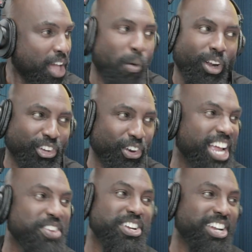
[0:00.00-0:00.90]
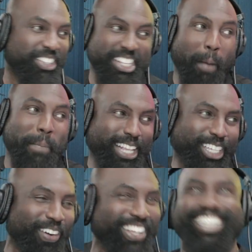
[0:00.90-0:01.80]
What you ain't doing nothing to your big
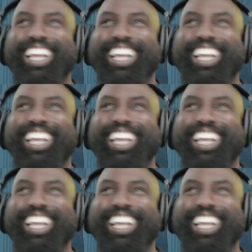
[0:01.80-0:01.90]
sour.